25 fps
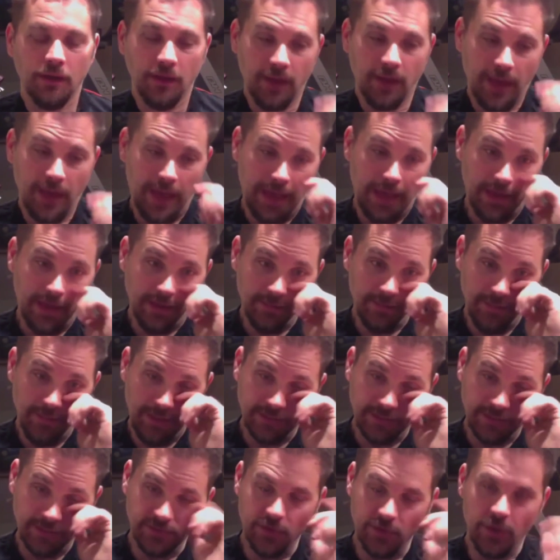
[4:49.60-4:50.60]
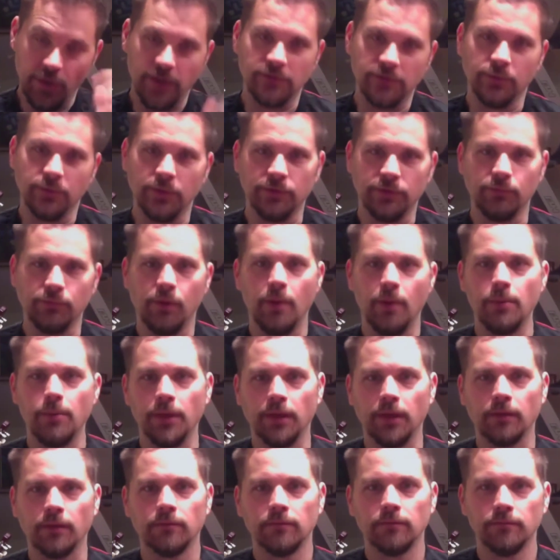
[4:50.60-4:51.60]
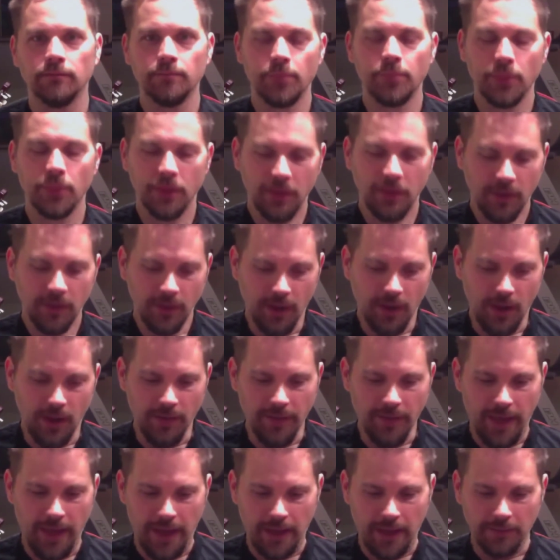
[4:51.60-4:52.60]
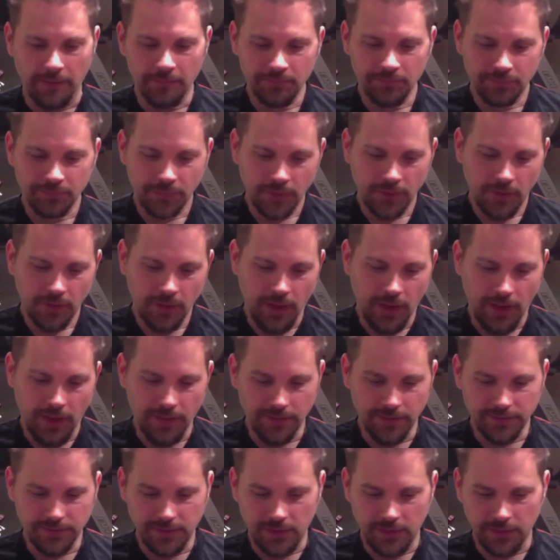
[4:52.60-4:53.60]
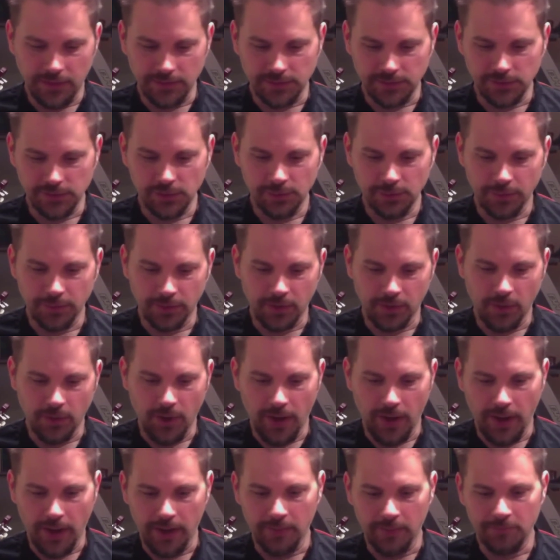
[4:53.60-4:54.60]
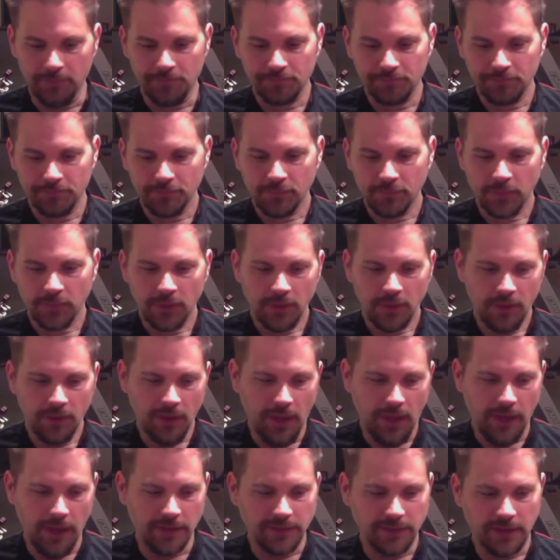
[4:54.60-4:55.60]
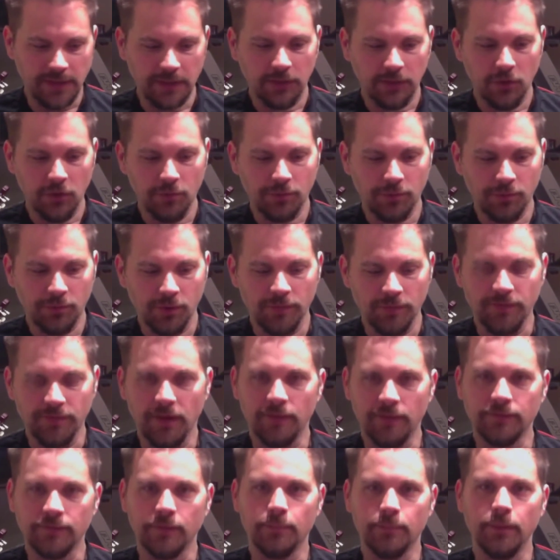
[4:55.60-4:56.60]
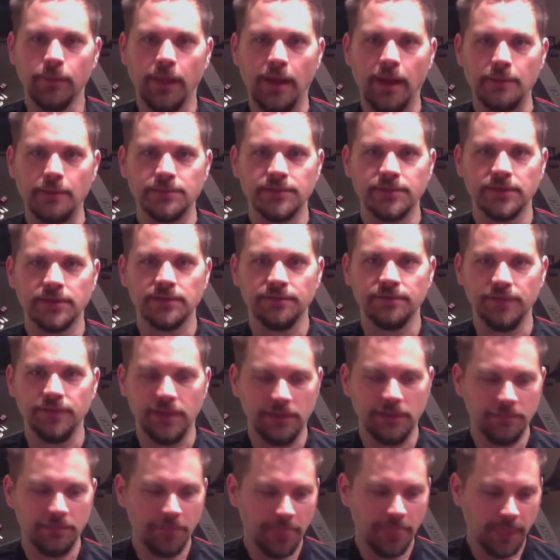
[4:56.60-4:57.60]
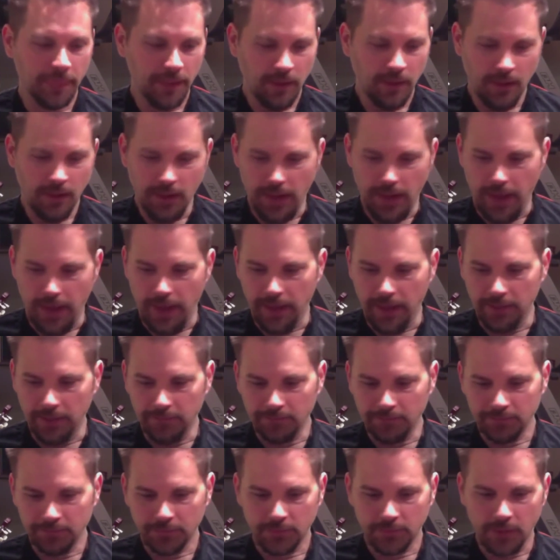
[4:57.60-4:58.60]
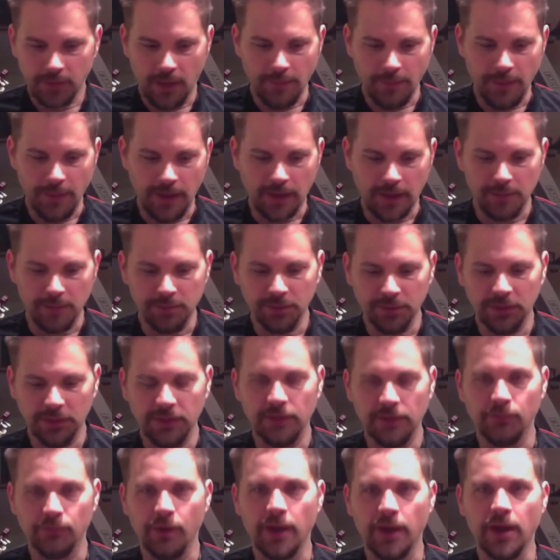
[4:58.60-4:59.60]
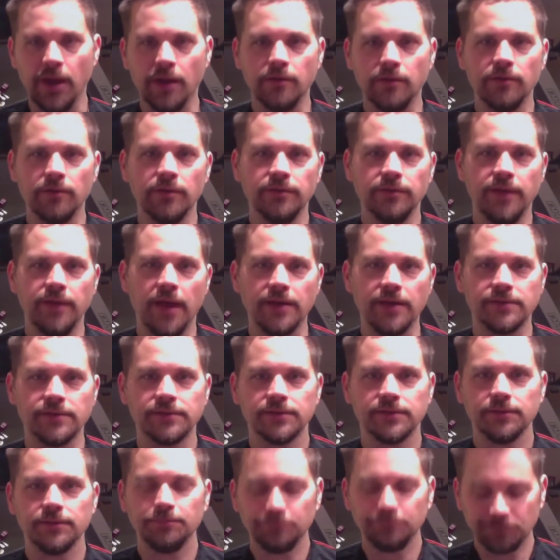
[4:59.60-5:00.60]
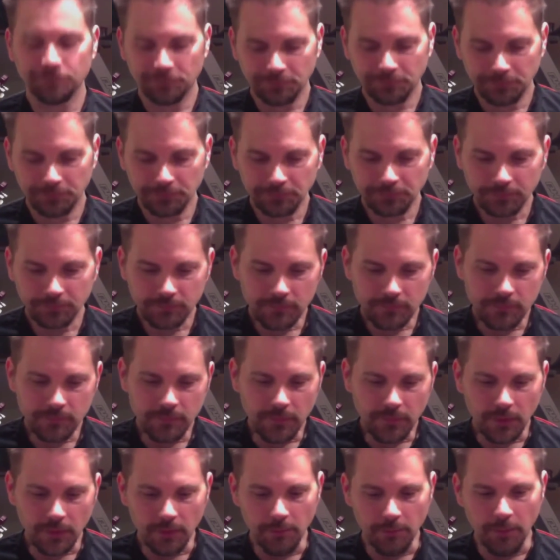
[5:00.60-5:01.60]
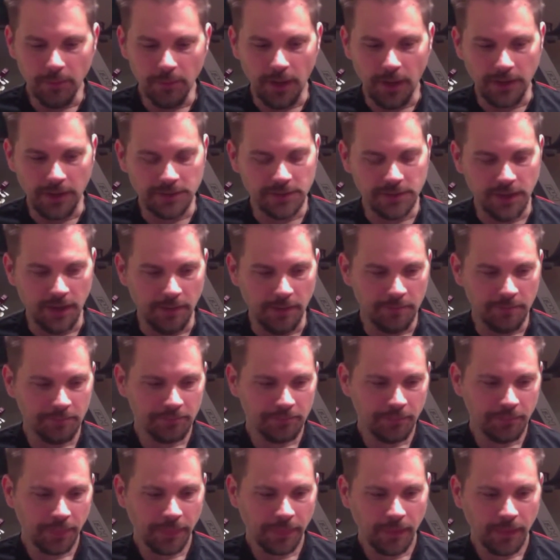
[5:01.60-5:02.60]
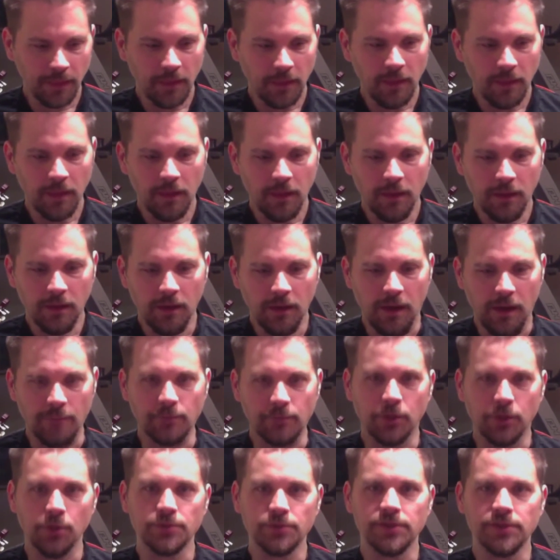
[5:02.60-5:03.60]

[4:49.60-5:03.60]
and it makes noise when it's rubbing on that. And this thing is super quiet, and it's got a low profile for, like, I'm 6 feet, and I'm not completely right under the desk, but I'm close